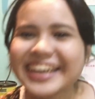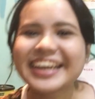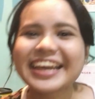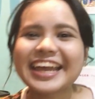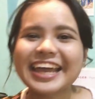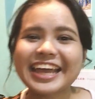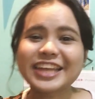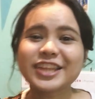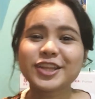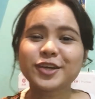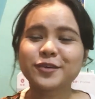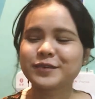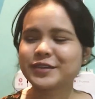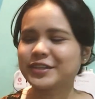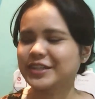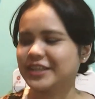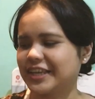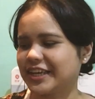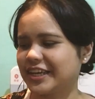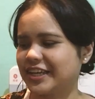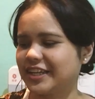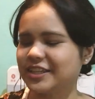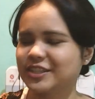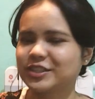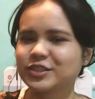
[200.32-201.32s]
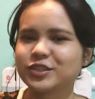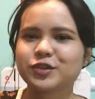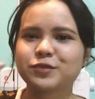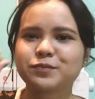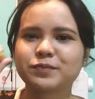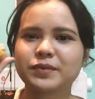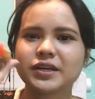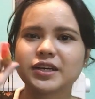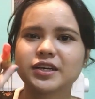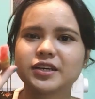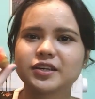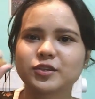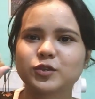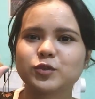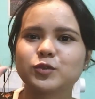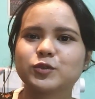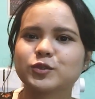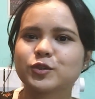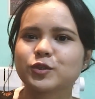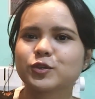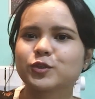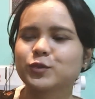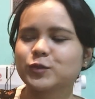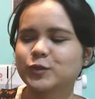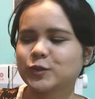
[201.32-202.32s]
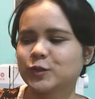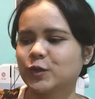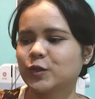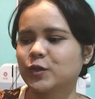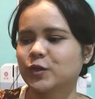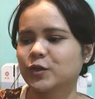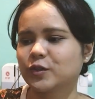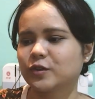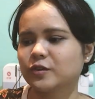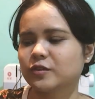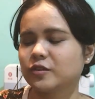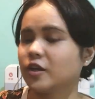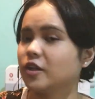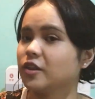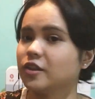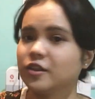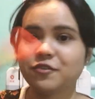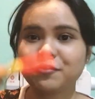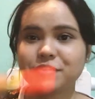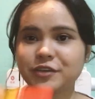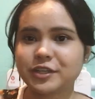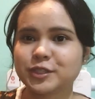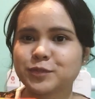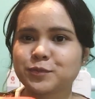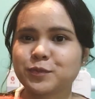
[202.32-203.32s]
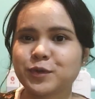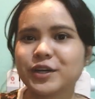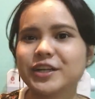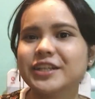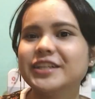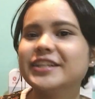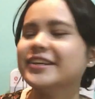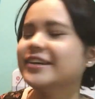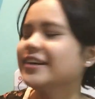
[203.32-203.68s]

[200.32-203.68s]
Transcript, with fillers: A W L. So, pang tusok-tusok. Not the fishball.